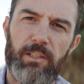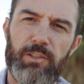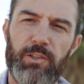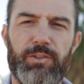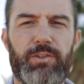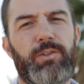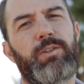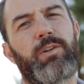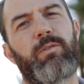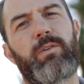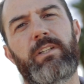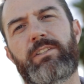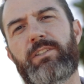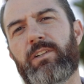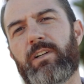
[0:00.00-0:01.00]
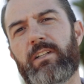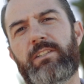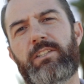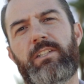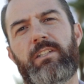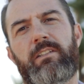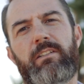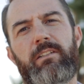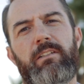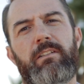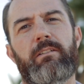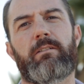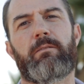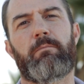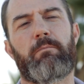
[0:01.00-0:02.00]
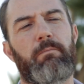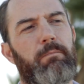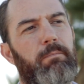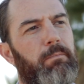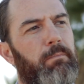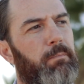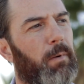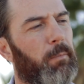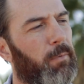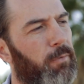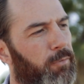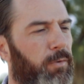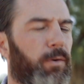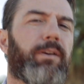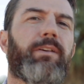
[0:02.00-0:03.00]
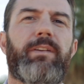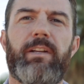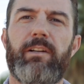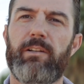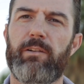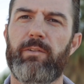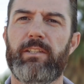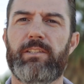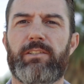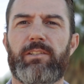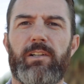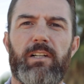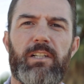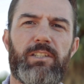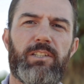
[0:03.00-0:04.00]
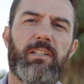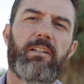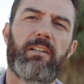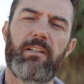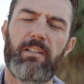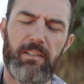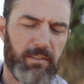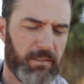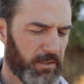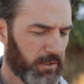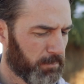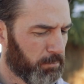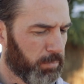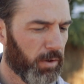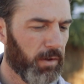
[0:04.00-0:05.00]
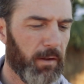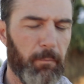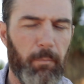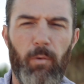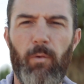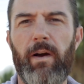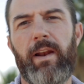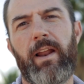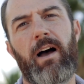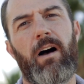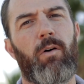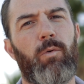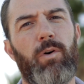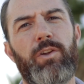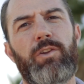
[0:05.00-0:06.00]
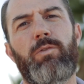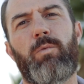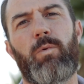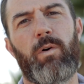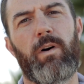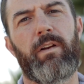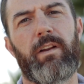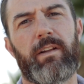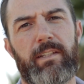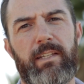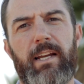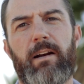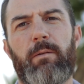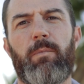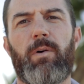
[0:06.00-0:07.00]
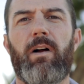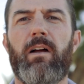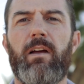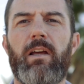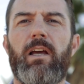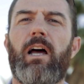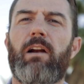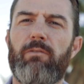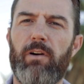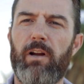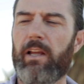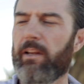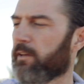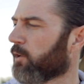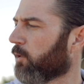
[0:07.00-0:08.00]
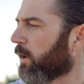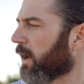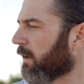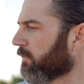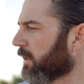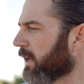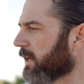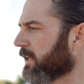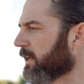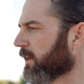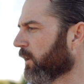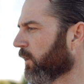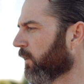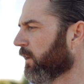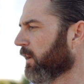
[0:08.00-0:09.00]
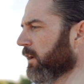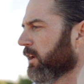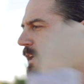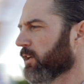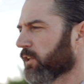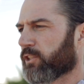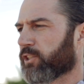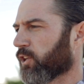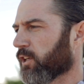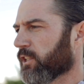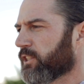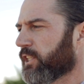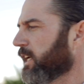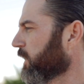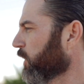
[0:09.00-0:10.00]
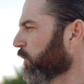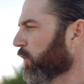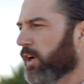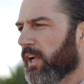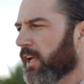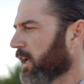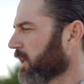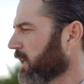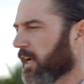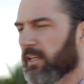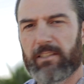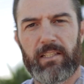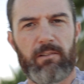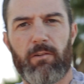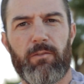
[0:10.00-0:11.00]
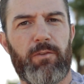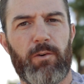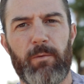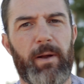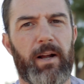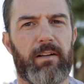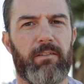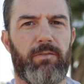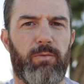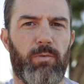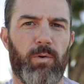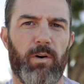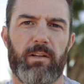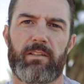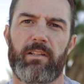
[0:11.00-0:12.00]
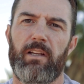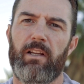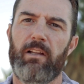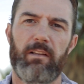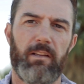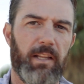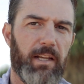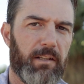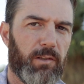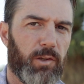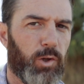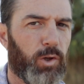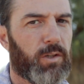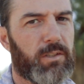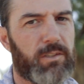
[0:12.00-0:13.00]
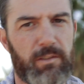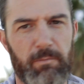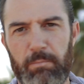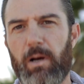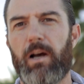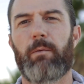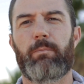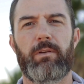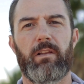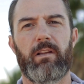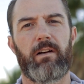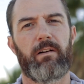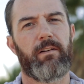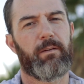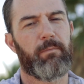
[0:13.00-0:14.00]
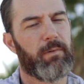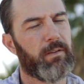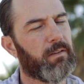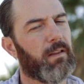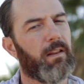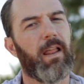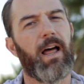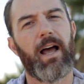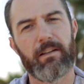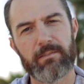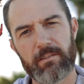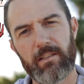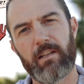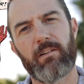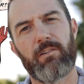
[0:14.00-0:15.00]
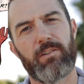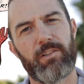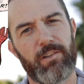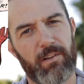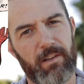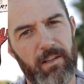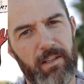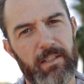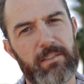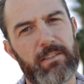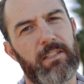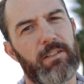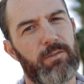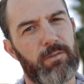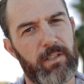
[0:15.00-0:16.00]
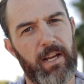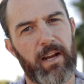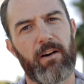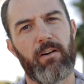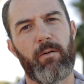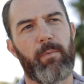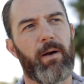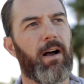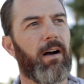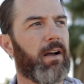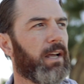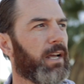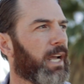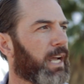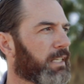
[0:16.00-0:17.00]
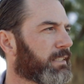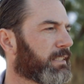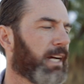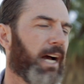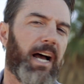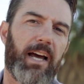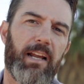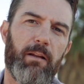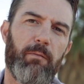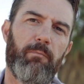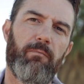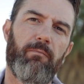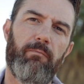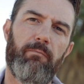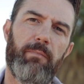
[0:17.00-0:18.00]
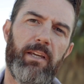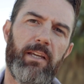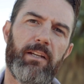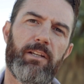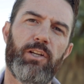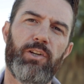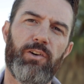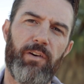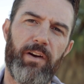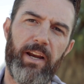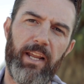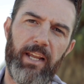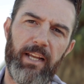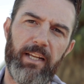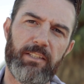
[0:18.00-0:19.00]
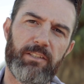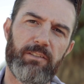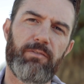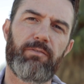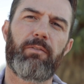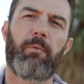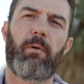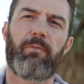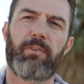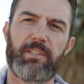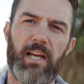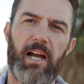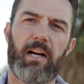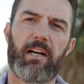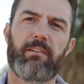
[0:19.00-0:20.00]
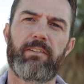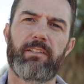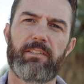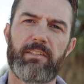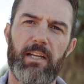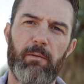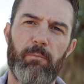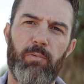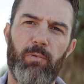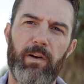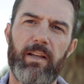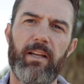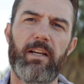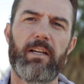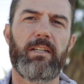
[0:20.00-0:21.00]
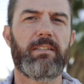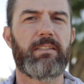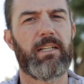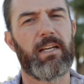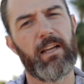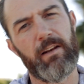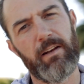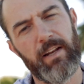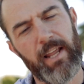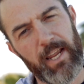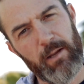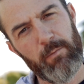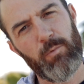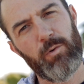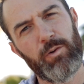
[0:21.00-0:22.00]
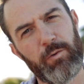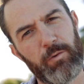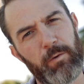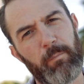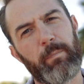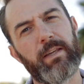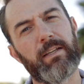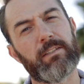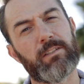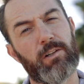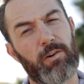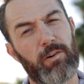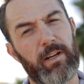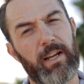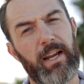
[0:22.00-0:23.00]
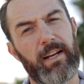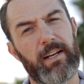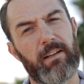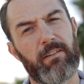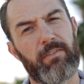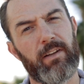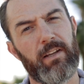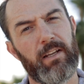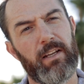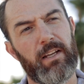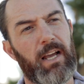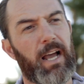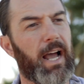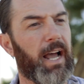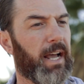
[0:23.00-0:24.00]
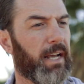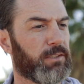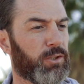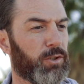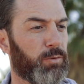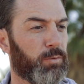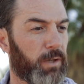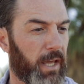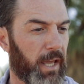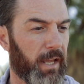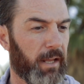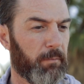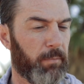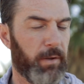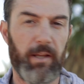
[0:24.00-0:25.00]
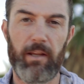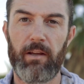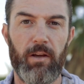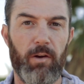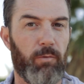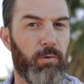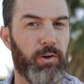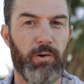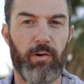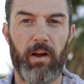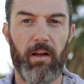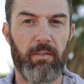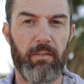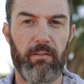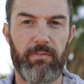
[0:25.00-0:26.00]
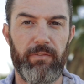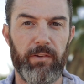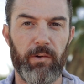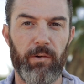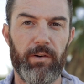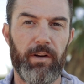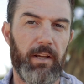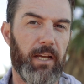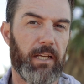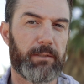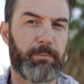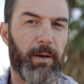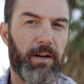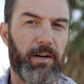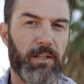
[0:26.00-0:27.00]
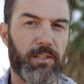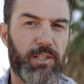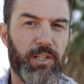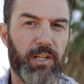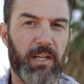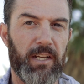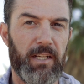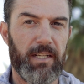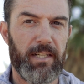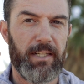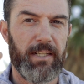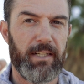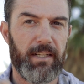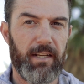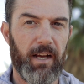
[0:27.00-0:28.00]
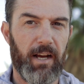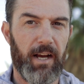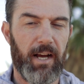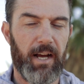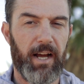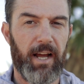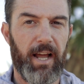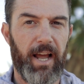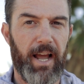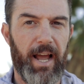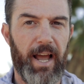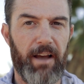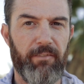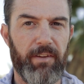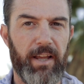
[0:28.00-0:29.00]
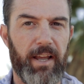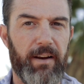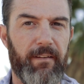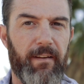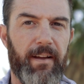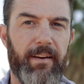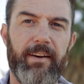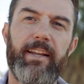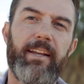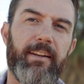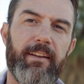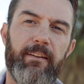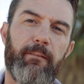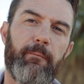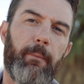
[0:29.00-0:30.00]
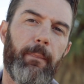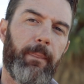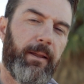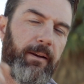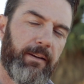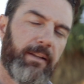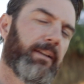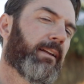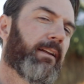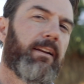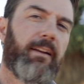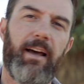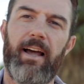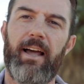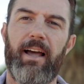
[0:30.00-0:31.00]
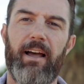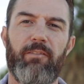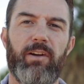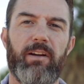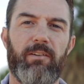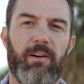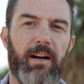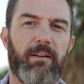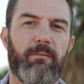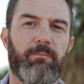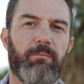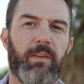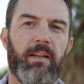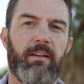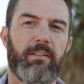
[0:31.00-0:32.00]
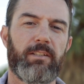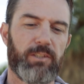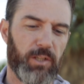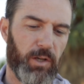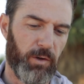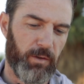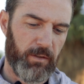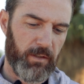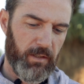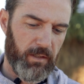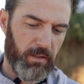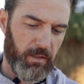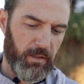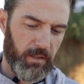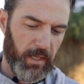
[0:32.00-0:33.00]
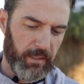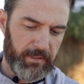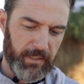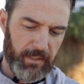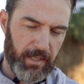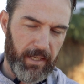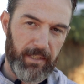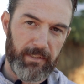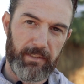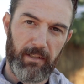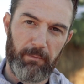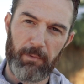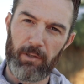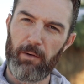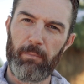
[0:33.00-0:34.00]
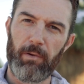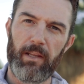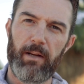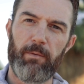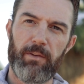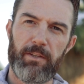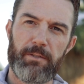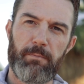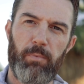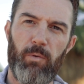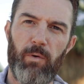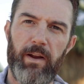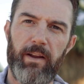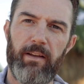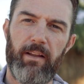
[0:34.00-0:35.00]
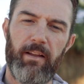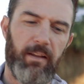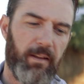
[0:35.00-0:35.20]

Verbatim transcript: So do your research. But before you do your research, just bullet point out what you want in the camera and, and you know have that here, your search here, and constantly refer back and forth. Let looks and popularity be the last thing on your list that you care about. It's gotta meet your needs from a photography standpoint to enable you to be as creative as you can be when you're out in the field. It's better to uh, have it and not need it than need it and not have it, right? So that's it guys. I'm not gonna belabor this point.